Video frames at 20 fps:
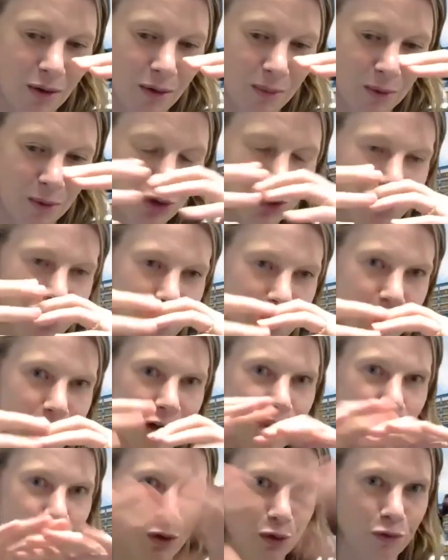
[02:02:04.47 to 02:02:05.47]
muscle fat
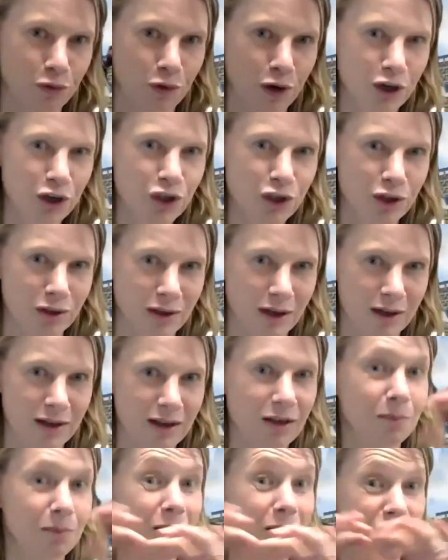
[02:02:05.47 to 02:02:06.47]
fraction to function, I
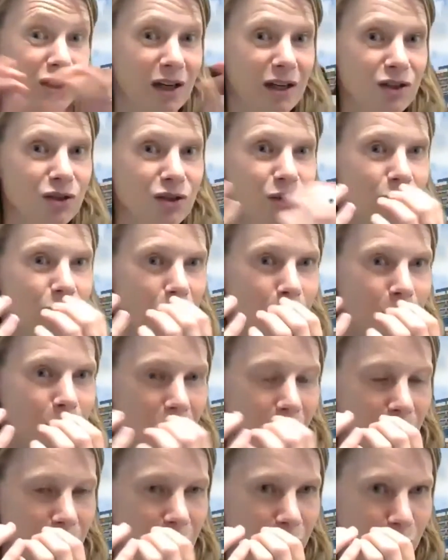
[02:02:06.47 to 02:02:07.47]
think it makes sense to lump a
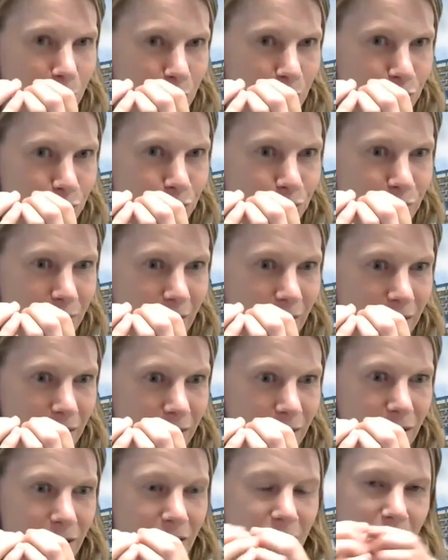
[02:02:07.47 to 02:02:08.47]
lot of muscles
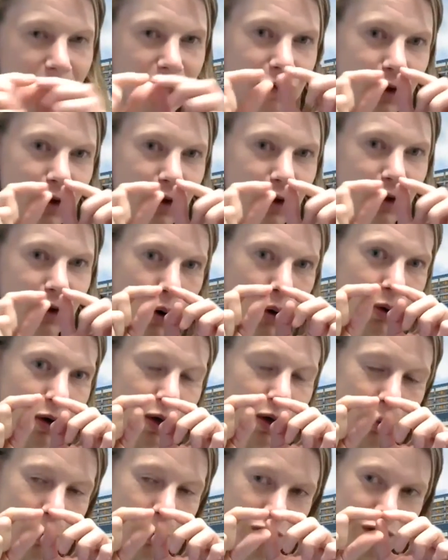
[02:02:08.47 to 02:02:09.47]
together. If you only
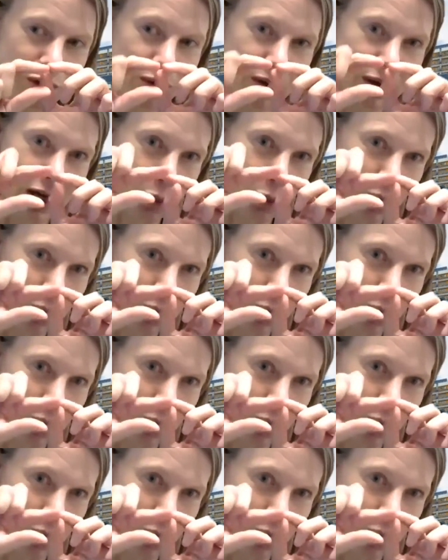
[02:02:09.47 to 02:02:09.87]
want to look at